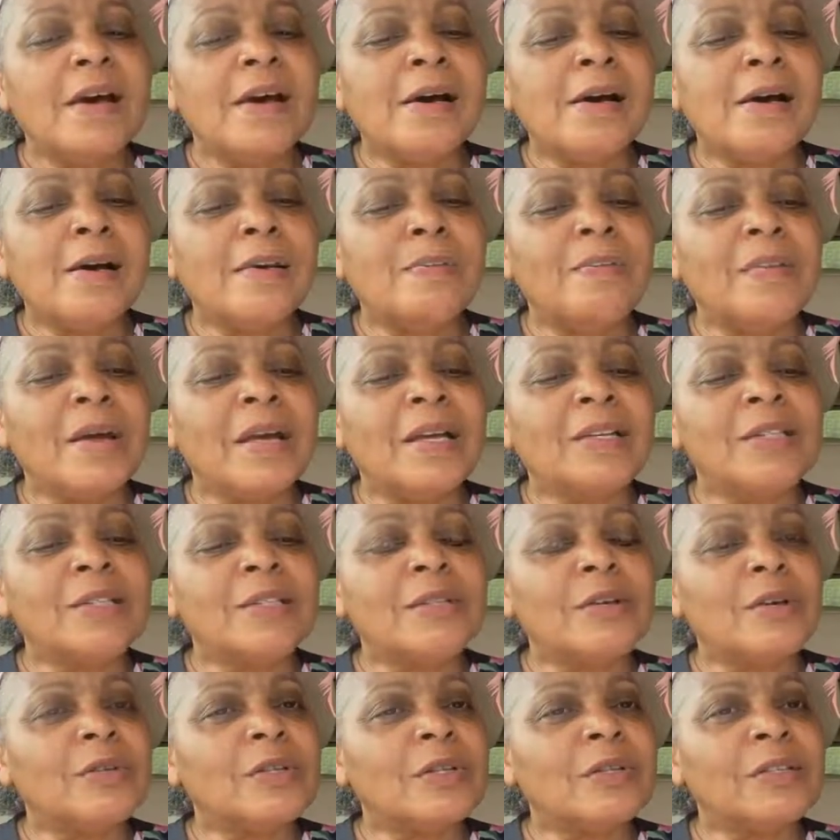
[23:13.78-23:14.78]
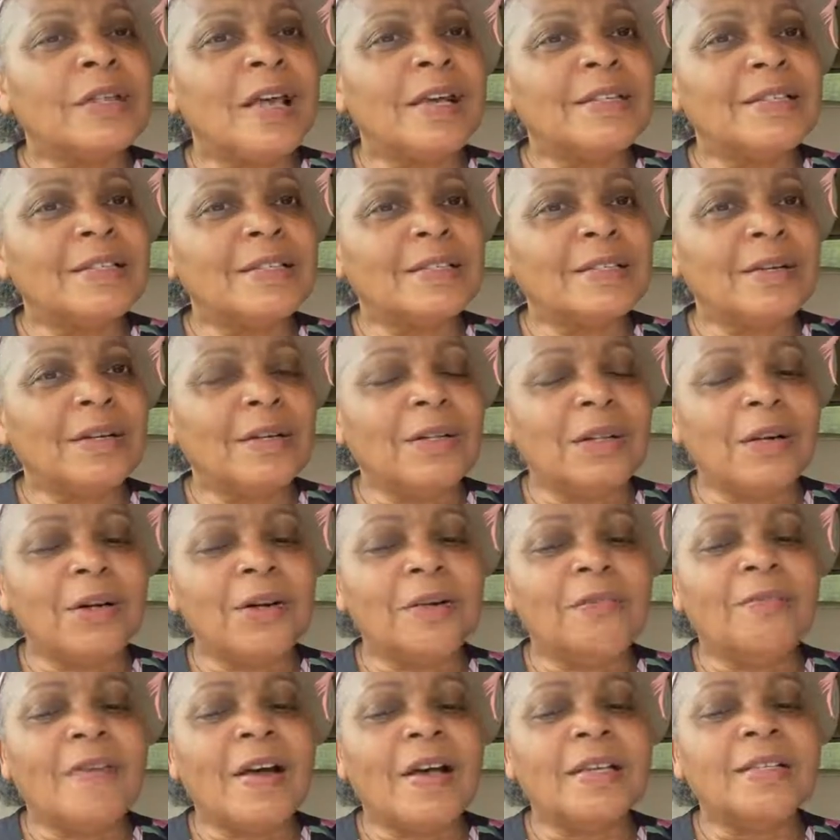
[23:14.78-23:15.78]
Um, and so the lesson
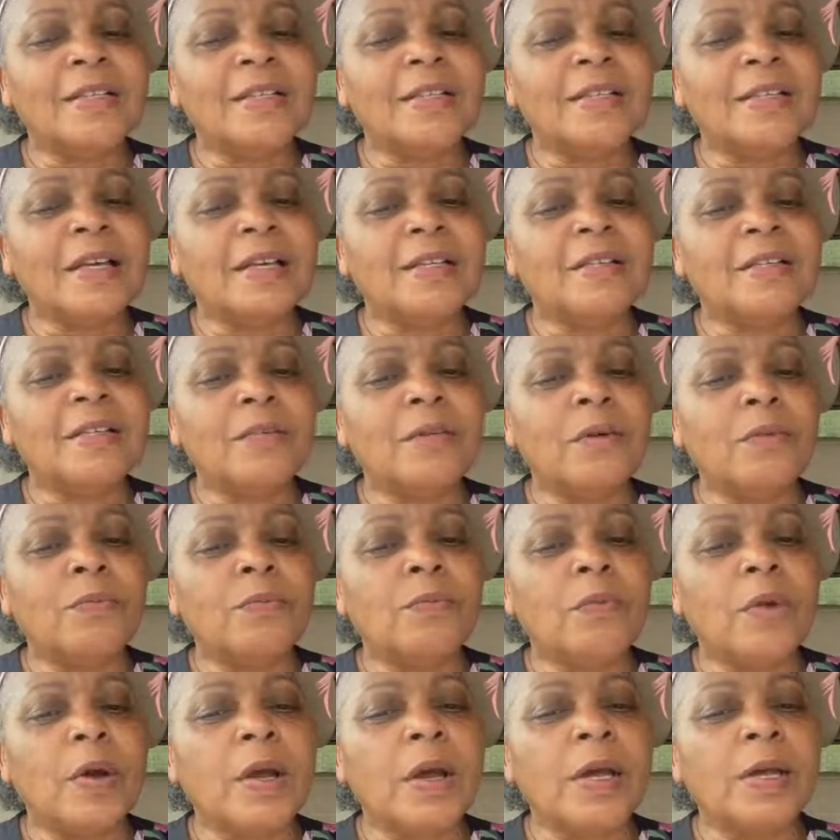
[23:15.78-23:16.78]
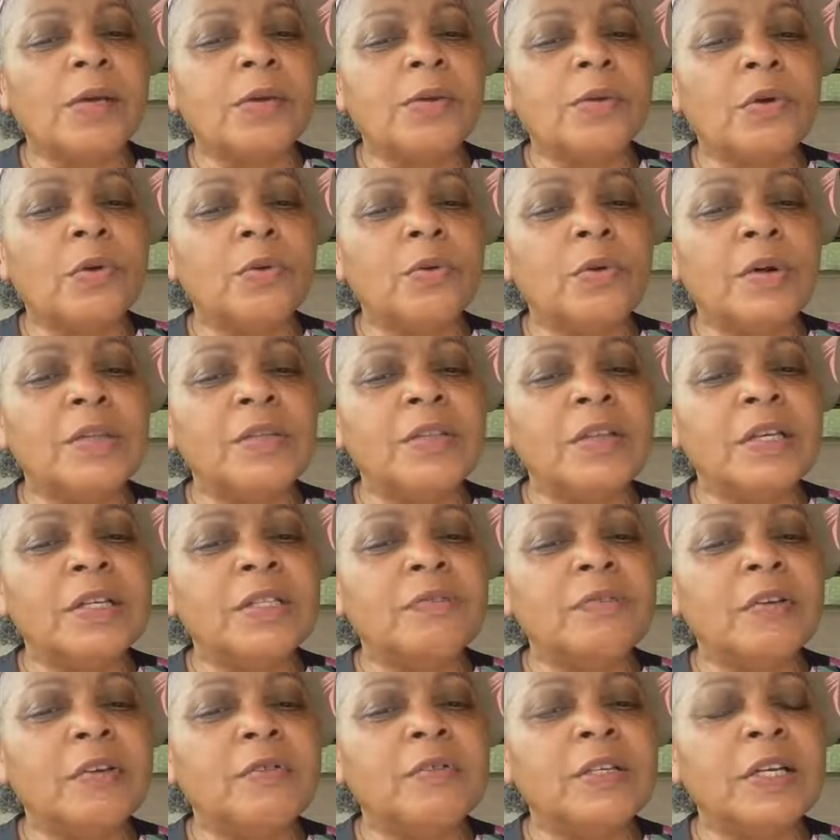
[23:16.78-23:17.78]
clarifies it says in, in,
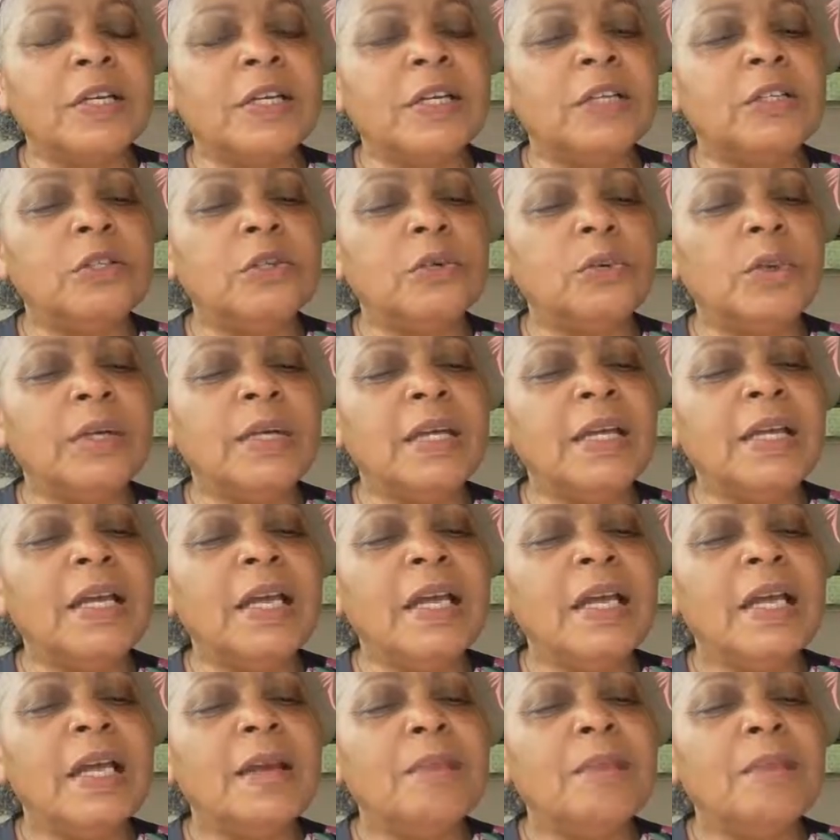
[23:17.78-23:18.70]
Corinthians 15 and 20,